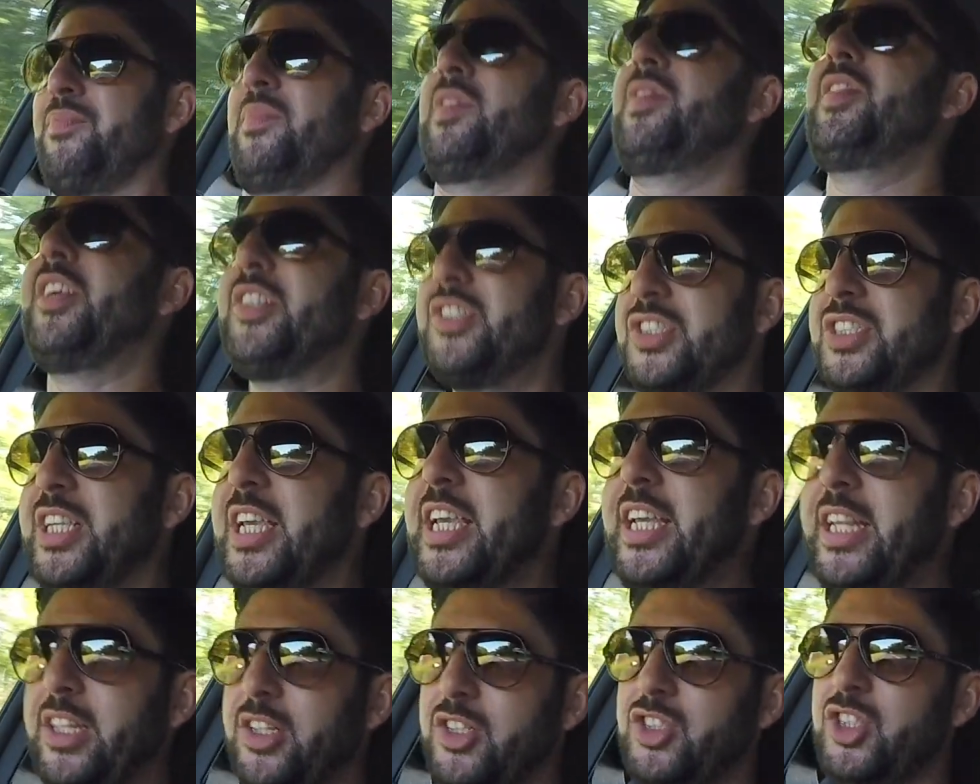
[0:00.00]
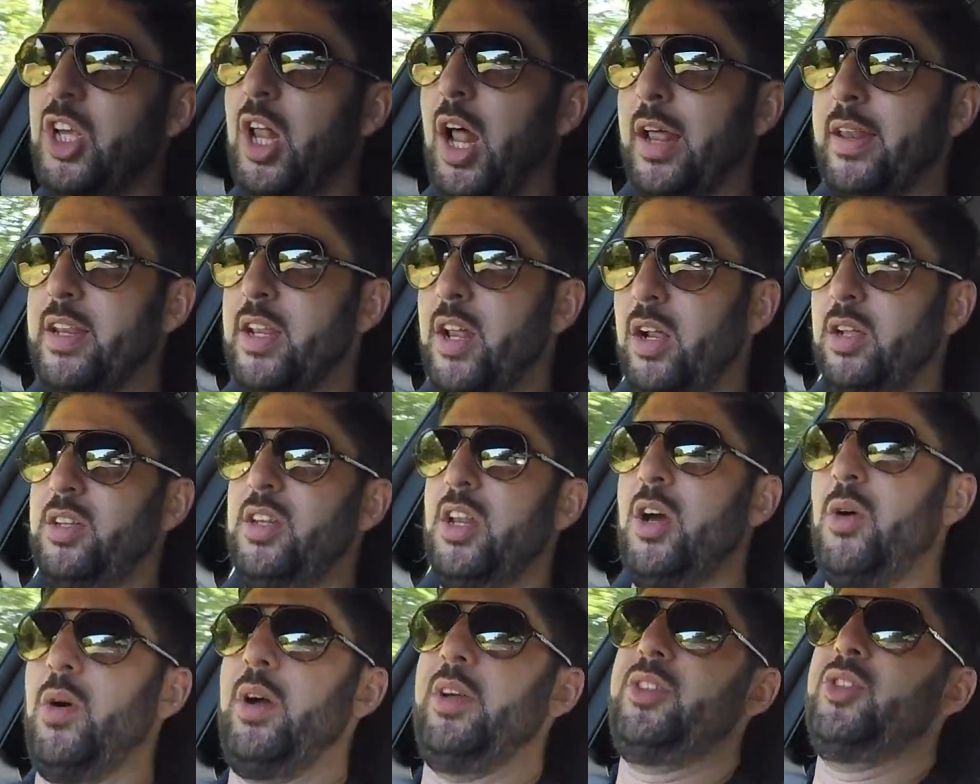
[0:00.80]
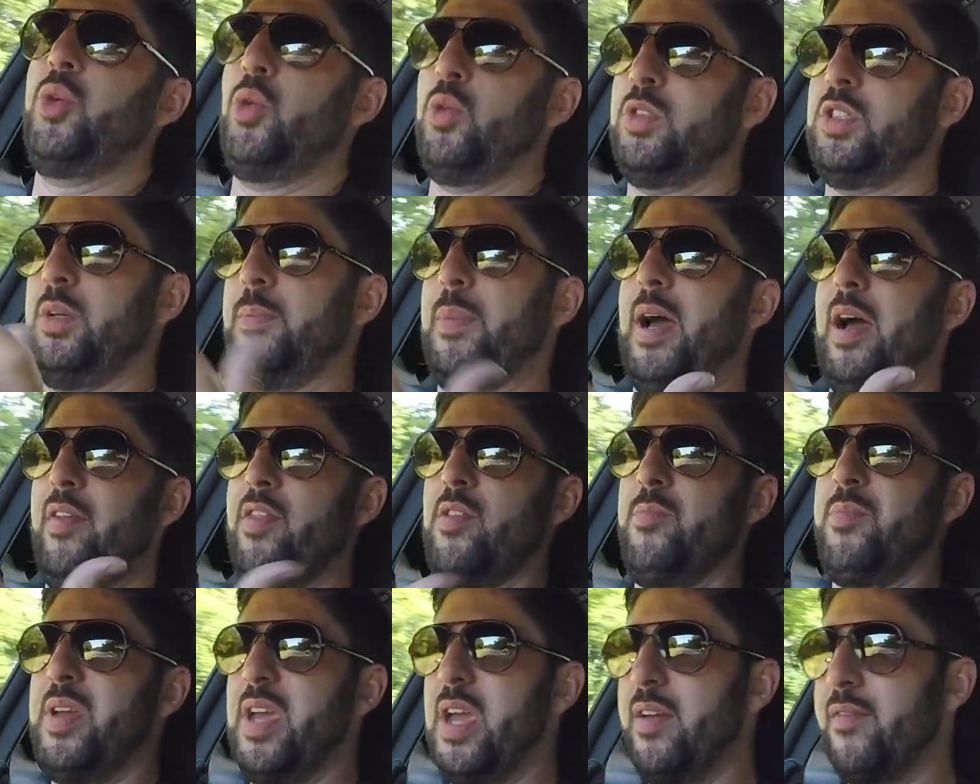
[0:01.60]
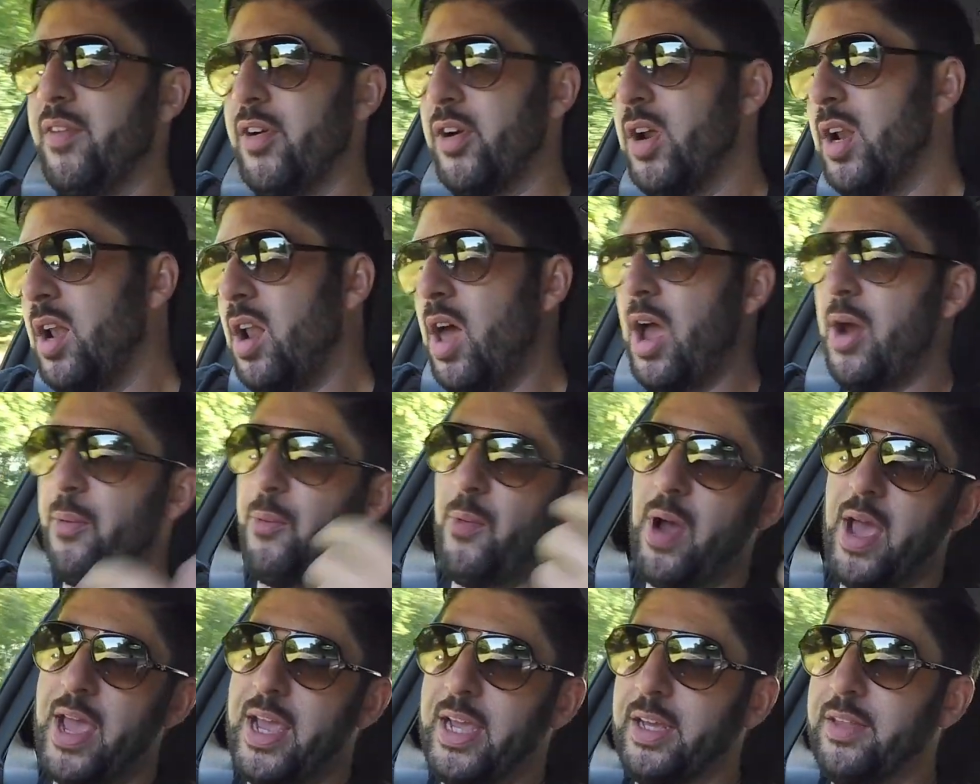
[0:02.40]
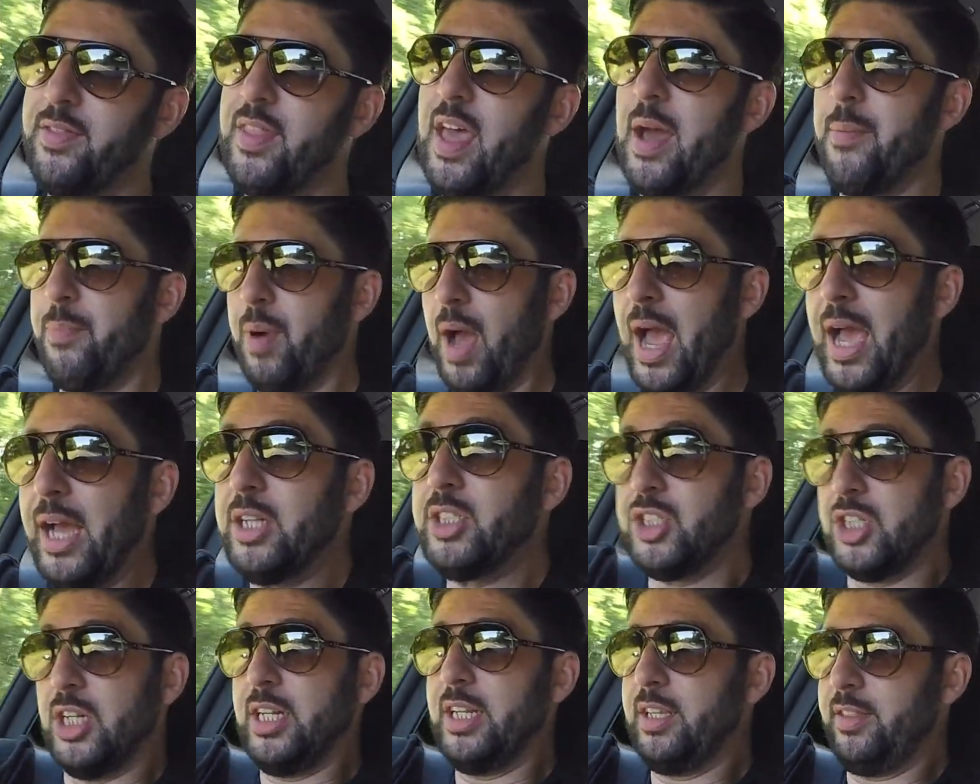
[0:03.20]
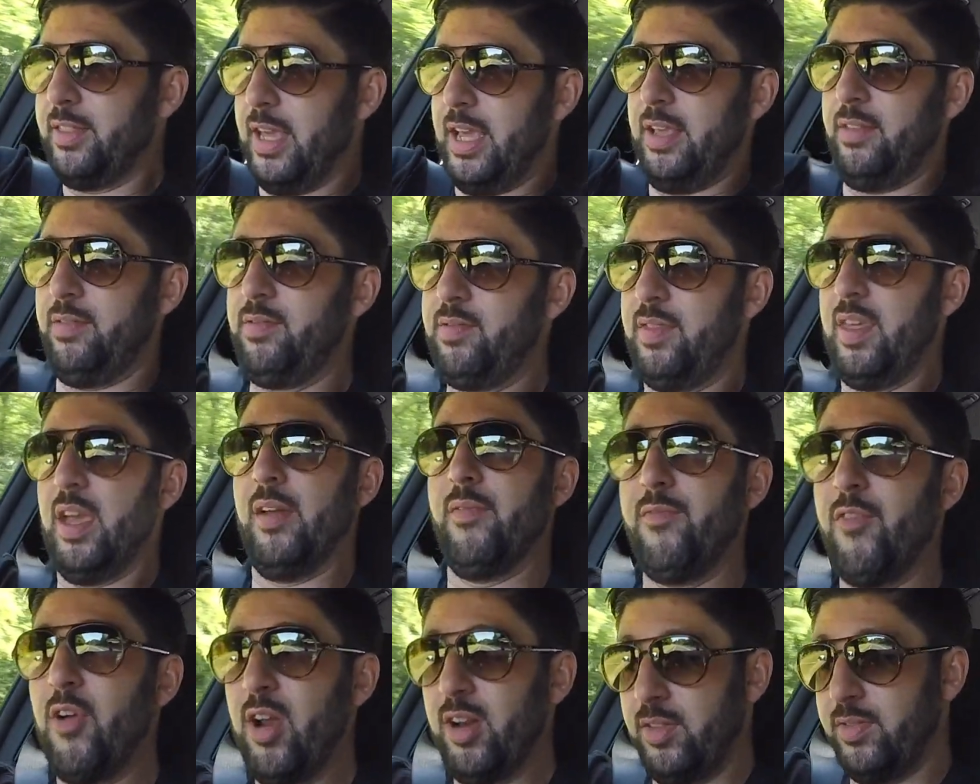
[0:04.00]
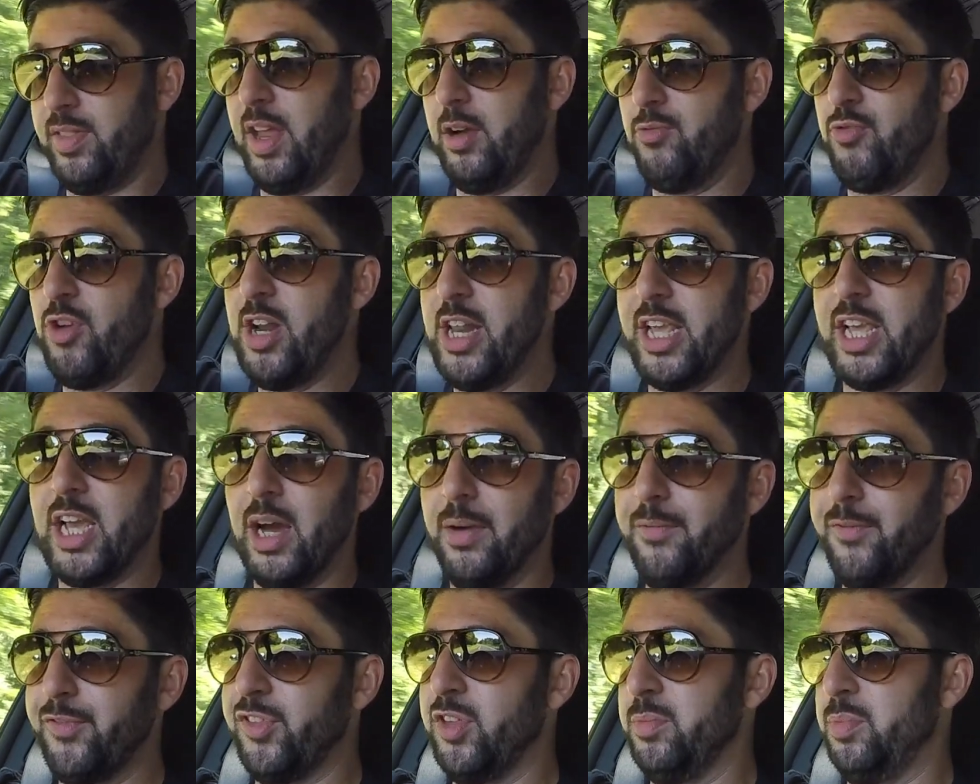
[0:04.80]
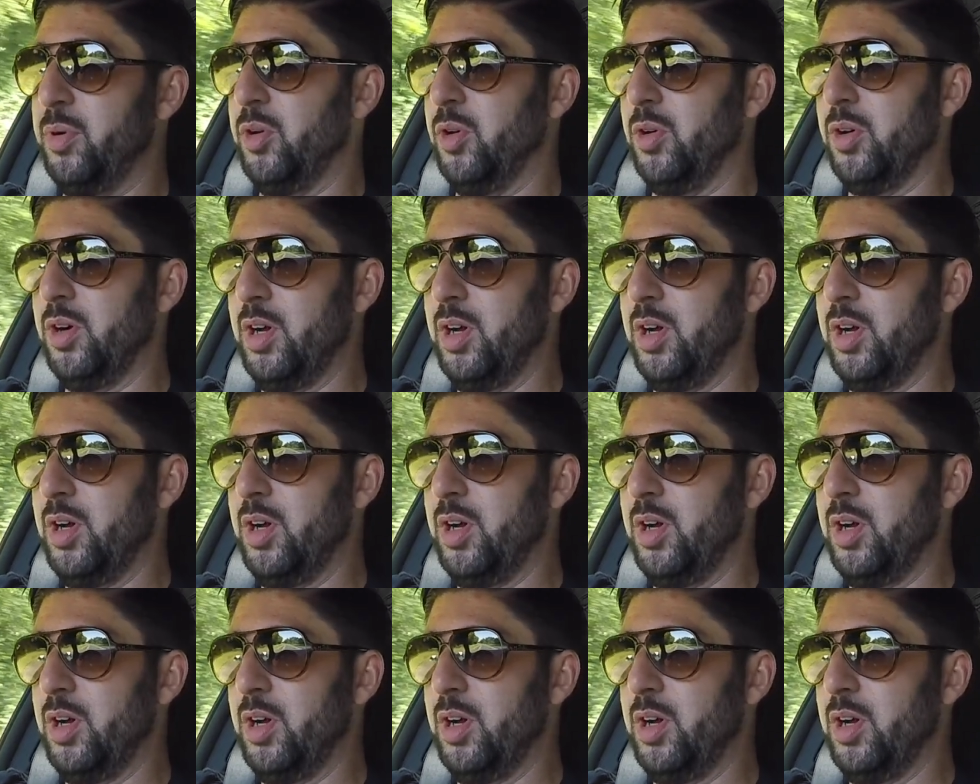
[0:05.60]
The seats, I know I talked about them being very lightweight and that, but actually they're really comfortable.